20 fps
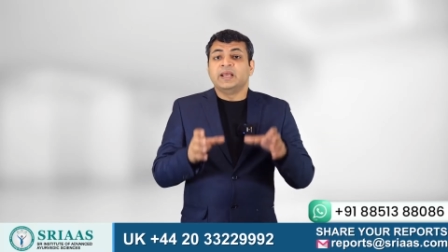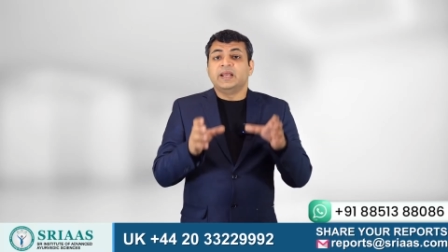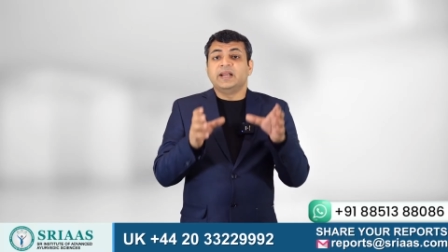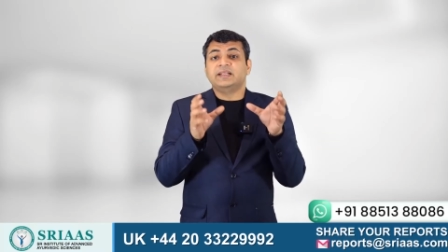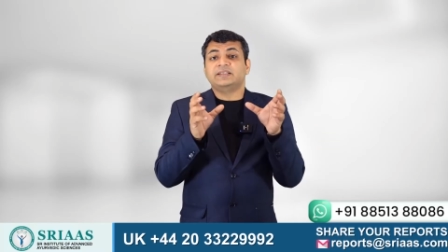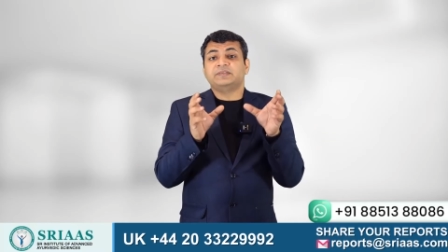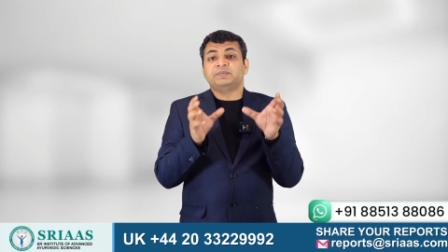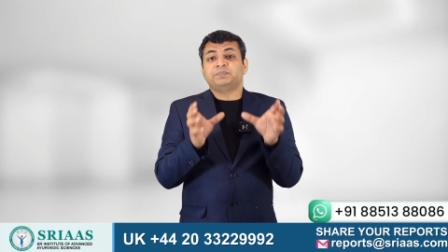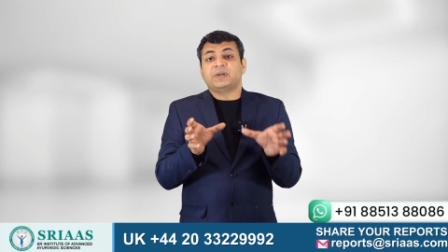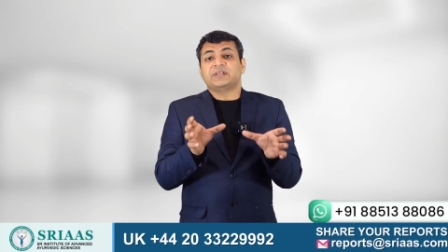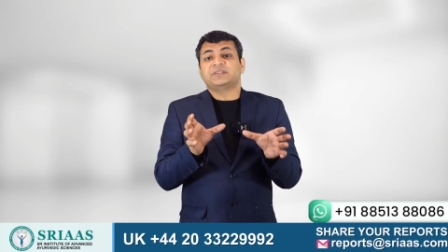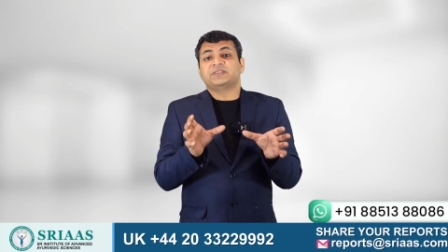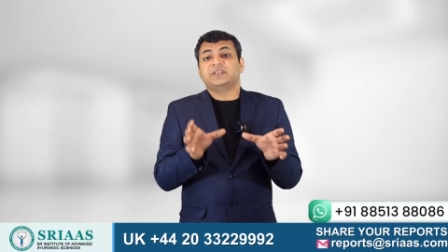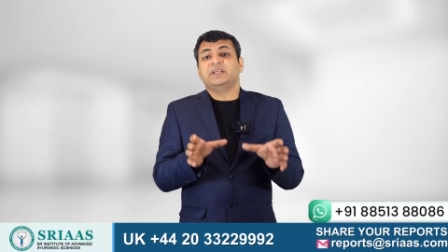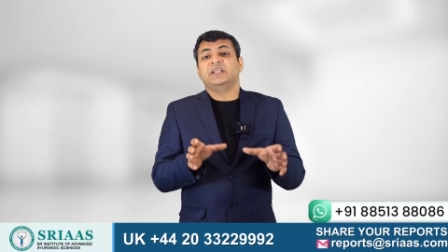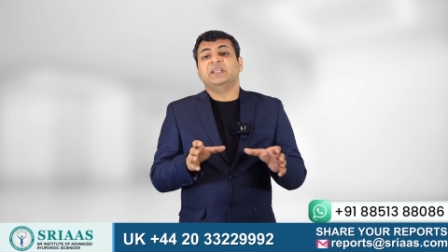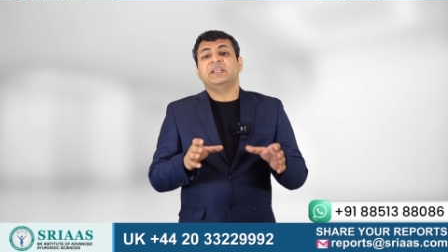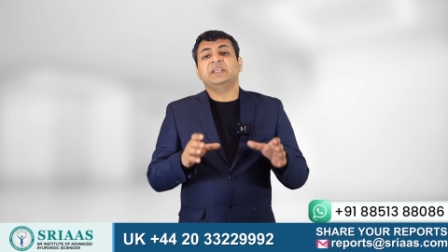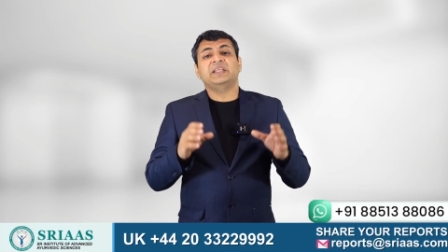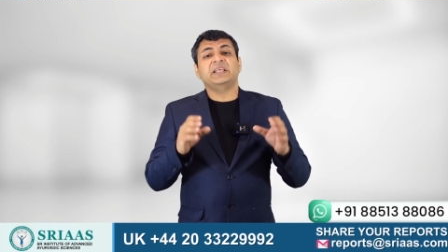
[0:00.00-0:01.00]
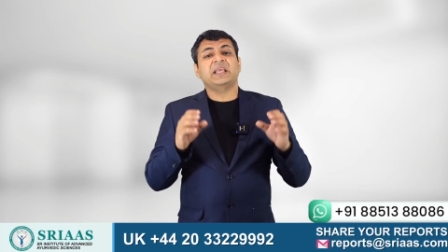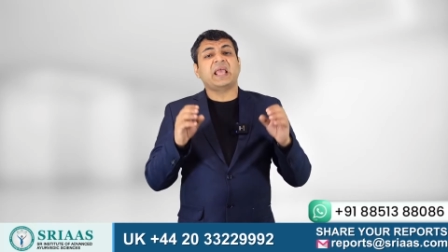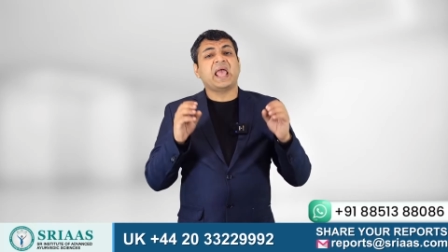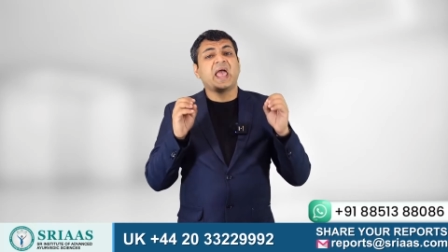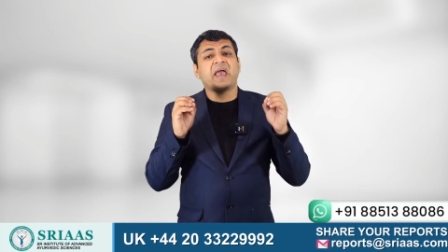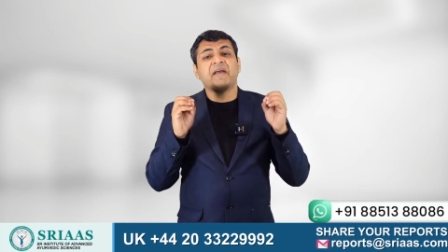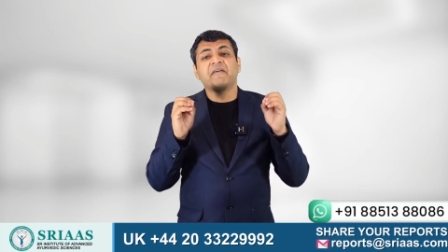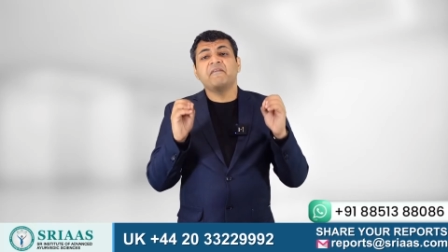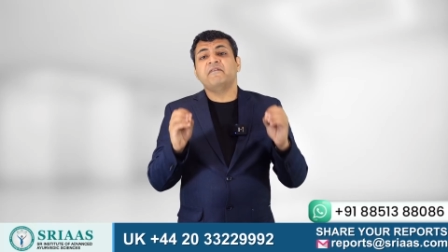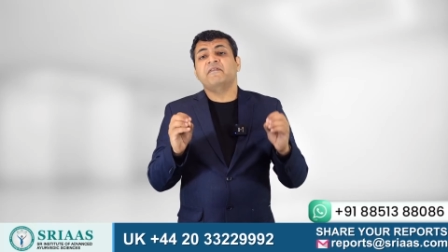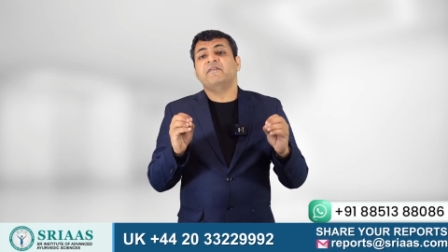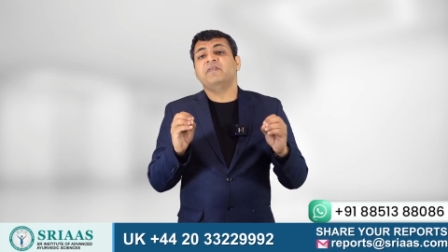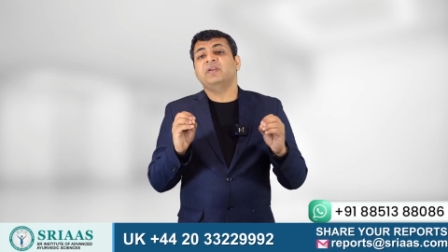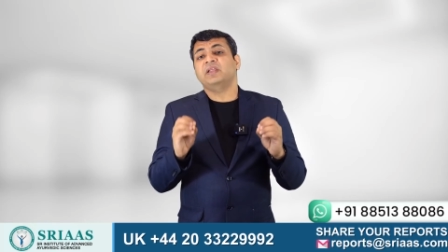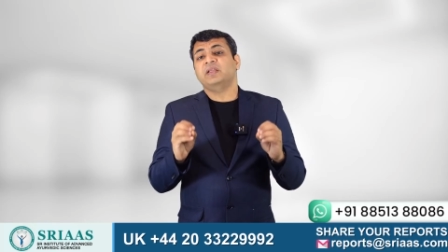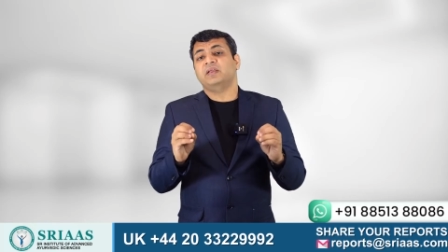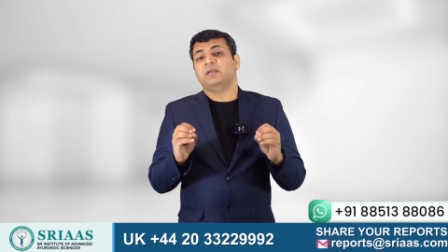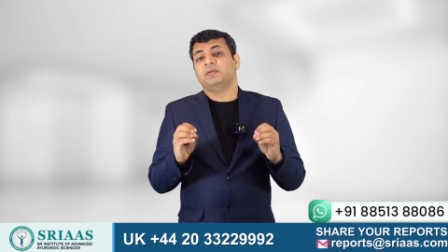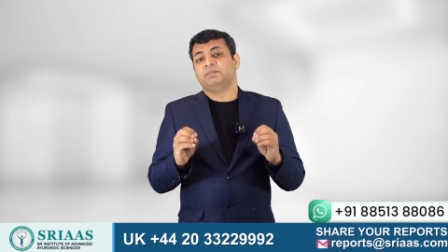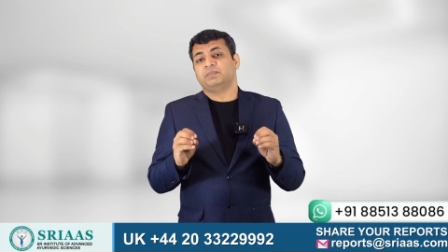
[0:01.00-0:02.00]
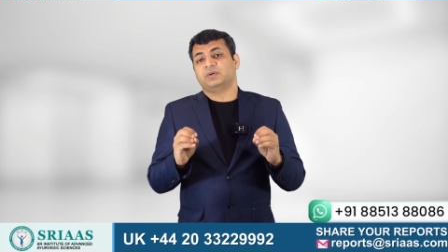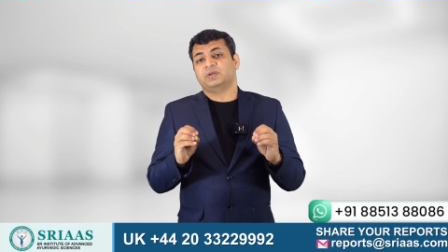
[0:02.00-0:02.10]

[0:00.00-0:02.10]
It is present in every